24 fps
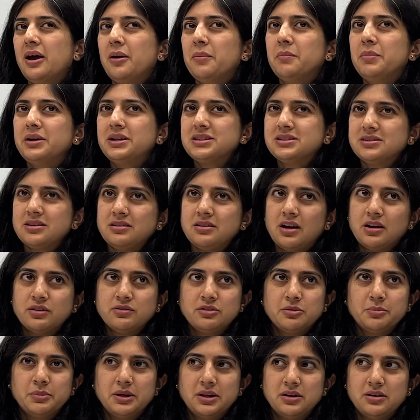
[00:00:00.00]
But it's still run of
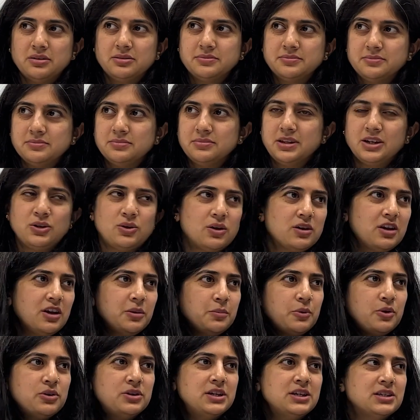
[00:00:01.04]
the mill. They're talking
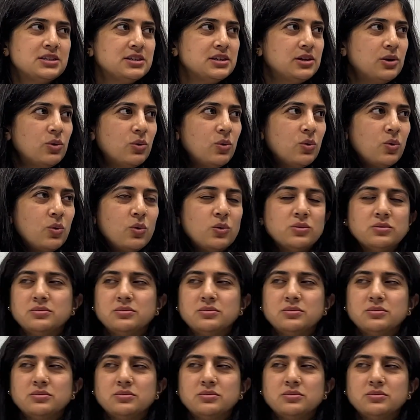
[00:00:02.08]
about DCO,